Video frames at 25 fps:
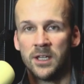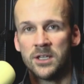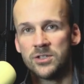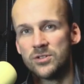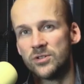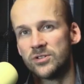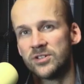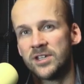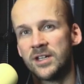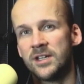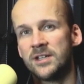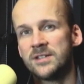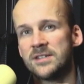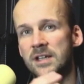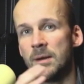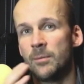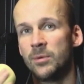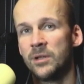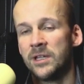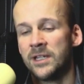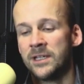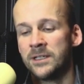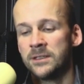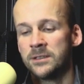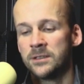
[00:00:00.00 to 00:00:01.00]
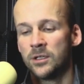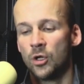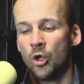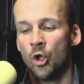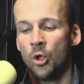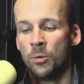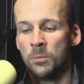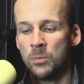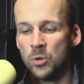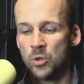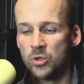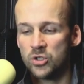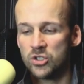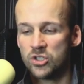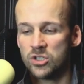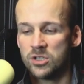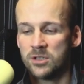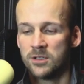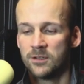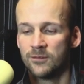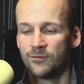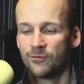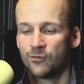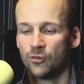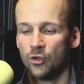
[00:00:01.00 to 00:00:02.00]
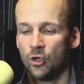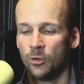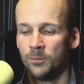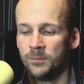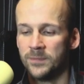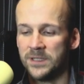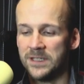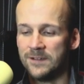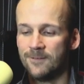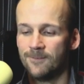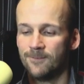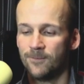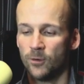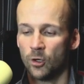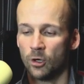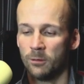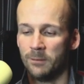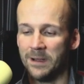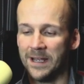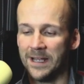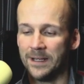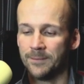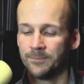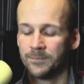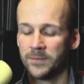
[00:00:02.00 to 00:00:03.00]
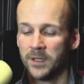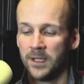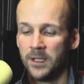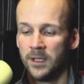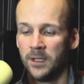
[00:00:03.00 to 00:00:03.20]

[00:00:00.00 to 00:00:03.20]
So it's kind of doubling almost from the format.